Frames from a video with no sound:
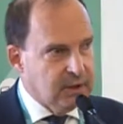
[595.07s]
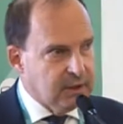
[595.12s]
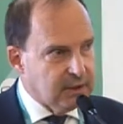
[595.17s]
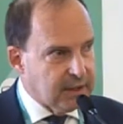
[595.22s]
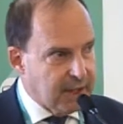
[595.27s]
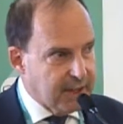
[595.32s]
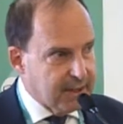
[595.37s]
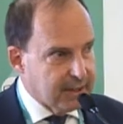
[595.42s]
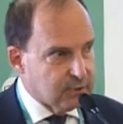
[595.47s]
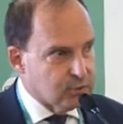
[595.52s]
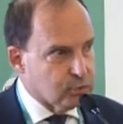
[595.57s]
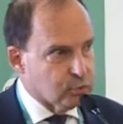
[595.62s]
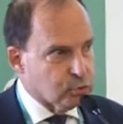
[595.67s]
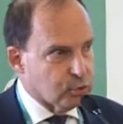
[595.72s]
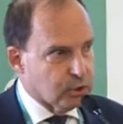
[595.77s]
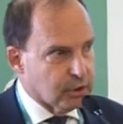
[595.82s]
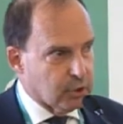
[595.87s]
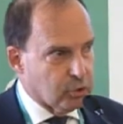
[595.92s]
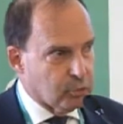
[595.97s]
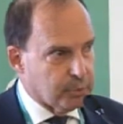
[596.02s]
Thanks to
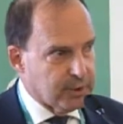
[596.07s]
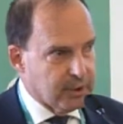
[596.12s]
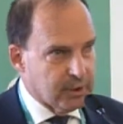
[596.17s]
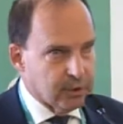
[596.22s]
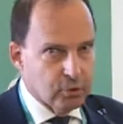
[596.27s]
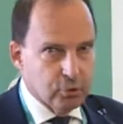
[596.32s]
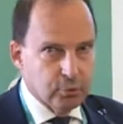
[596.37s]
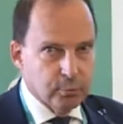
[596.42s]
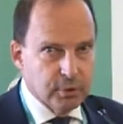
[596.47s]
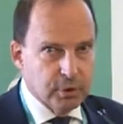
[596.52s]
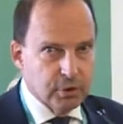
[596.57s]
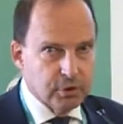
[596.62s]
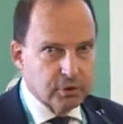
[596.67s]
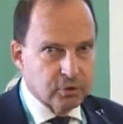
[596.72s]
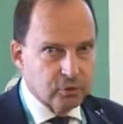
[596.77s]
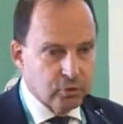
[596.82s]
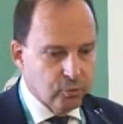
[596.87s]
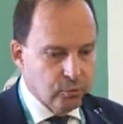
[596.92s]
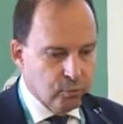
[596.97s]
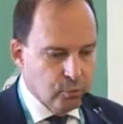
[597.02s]
the European
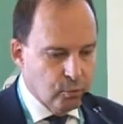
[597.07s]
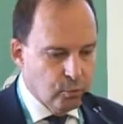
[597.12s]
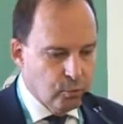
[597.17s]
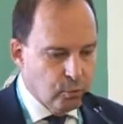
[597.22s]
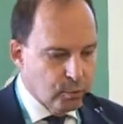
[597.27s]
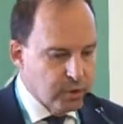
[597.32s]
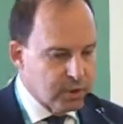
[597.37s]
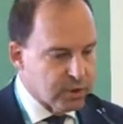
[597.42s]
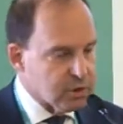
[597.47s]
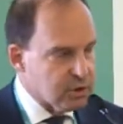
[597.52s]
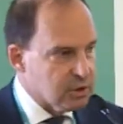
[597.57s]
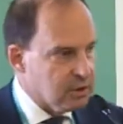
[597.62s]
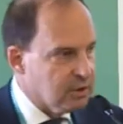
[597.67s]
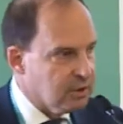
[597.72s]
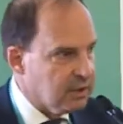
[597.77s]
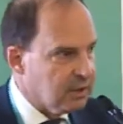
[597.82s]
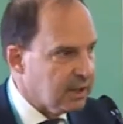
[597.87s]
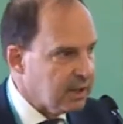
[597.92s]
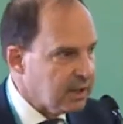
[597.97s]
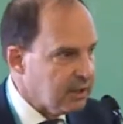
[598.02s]
Commission, which
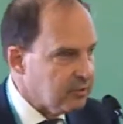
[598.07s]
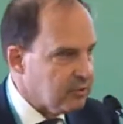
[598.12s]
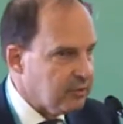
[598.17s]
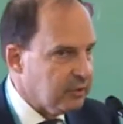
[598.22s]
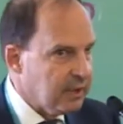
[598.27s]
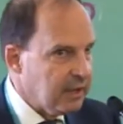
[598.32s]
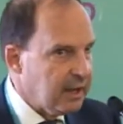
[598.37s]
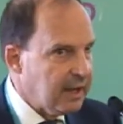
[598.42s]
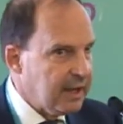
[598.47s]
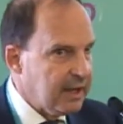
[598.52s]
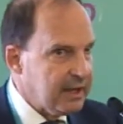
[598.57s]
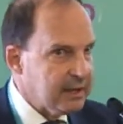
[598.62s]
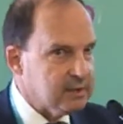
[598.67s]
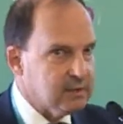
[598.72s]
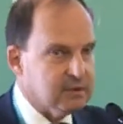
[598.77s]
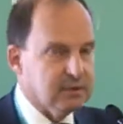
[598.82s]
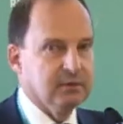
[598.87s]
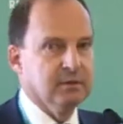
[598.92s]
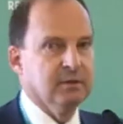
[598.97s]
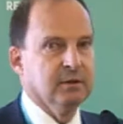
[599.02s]
gave
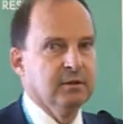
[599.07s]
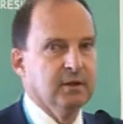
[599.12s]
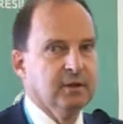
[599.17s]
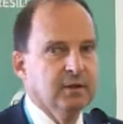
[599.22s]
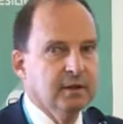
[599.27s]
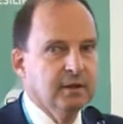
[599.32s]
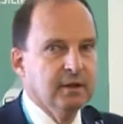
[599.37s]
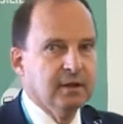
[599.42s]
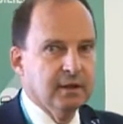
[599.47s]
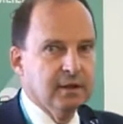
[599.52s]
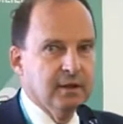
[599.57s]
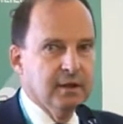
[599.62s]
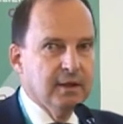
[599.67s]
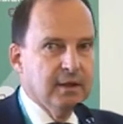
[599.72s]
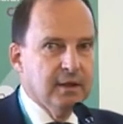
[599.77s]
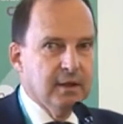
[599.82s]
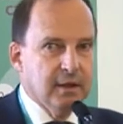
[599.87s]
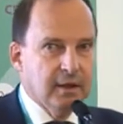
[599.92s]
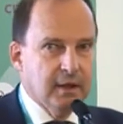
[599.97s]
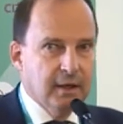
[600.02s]
us
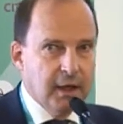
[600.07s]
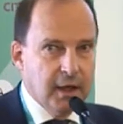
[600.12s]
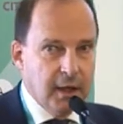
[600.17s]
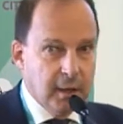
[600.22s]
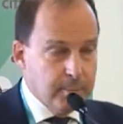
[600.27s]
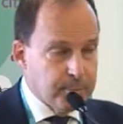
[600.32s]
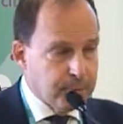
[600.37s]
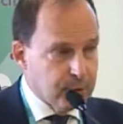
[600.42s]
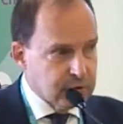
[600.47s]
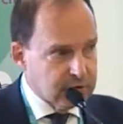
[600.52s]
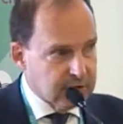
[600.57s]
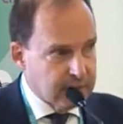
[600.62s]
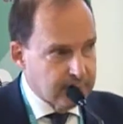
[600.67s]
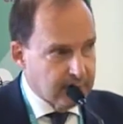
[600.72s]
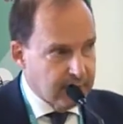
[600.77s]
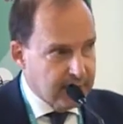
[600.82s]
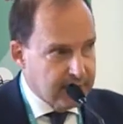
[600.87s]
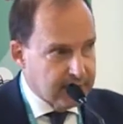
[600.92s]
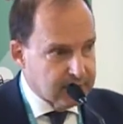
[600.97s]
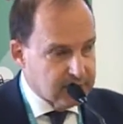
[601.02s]
an important
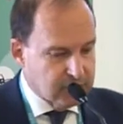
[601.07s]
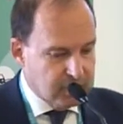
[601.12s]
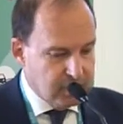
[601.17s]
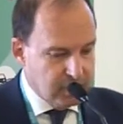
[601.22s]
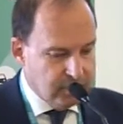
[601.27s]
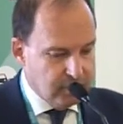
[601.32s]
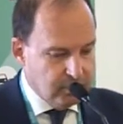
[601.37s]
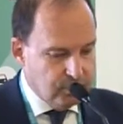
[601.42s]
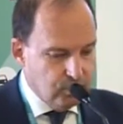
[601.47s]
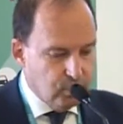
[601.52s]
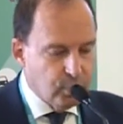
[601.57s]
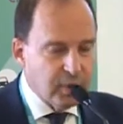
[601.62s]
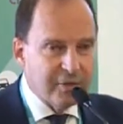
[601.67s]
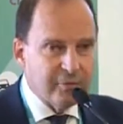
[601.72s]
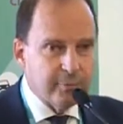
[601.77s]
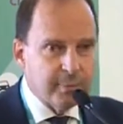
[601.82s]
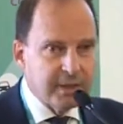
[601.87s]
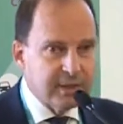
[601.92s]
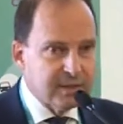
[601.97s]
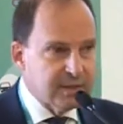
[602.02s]
budget, we
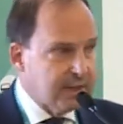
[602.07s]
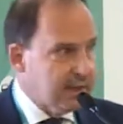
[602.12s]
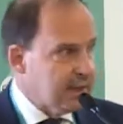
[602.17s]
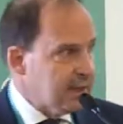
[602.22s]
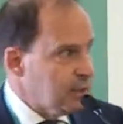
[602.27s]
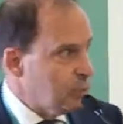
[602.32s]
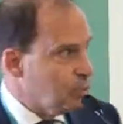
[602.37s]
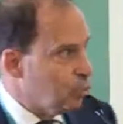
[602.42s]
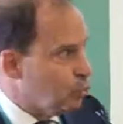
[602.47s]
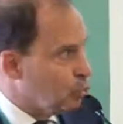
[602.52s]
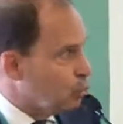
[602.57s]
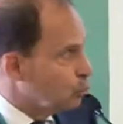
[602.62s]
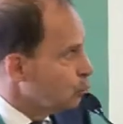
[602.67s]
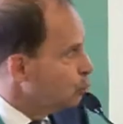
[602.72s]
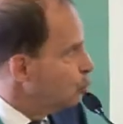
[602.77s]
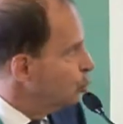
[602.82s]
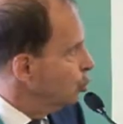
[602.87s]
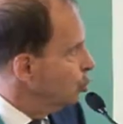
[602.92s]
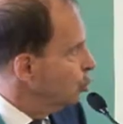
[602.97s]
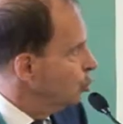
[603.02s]
have basically
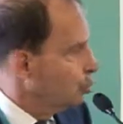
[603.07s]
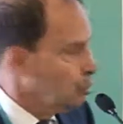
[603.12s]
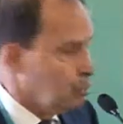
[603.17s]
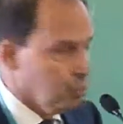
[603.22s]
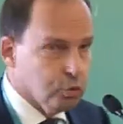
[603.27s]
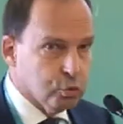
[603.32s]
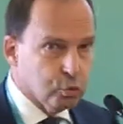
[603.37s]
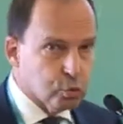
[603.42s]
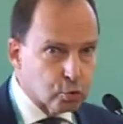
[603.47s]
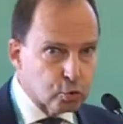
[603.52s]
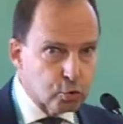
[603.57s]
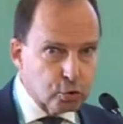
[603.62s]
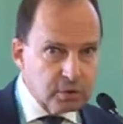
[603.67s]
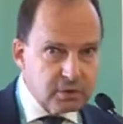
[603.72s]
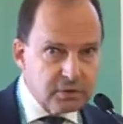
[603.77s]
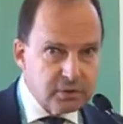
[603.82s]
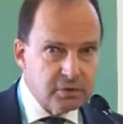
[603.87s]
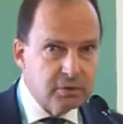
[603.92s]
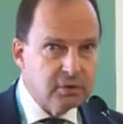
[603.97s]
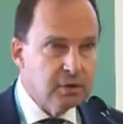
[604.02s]
2
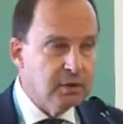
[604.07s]
tools.